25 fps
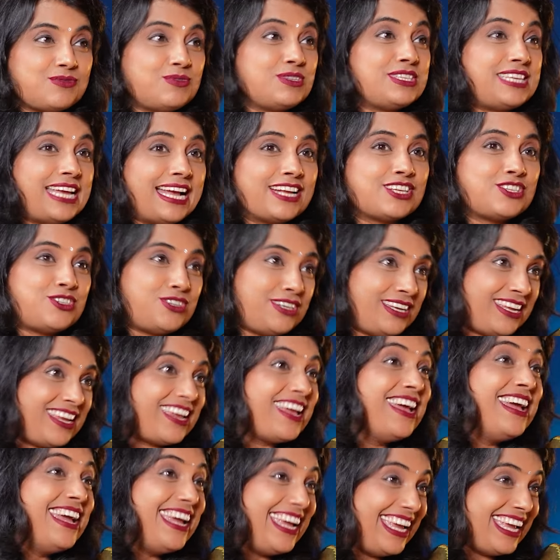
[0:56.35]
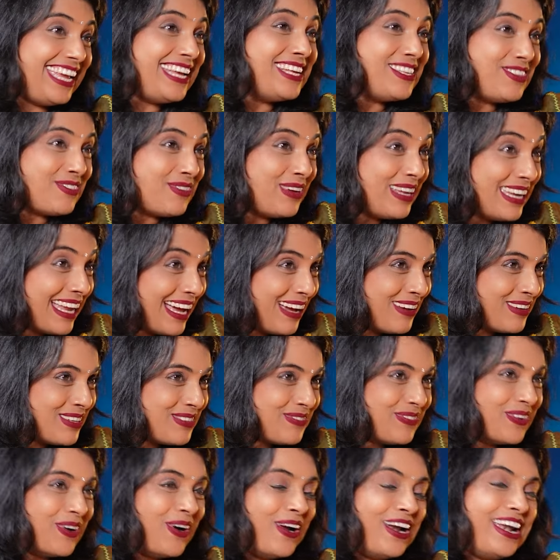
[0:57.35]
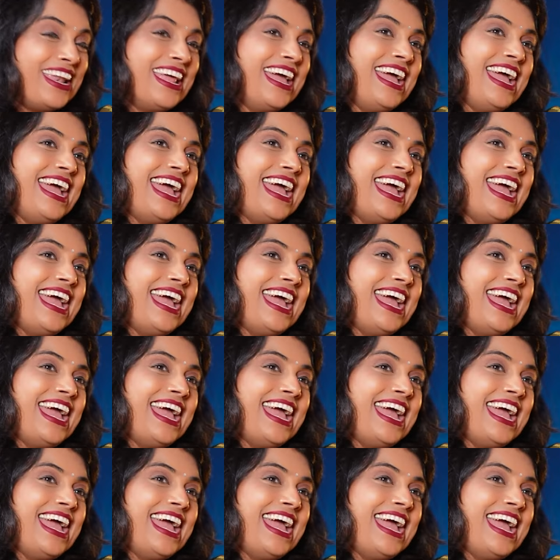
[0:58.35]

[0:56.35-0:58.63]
which actually is when I was born.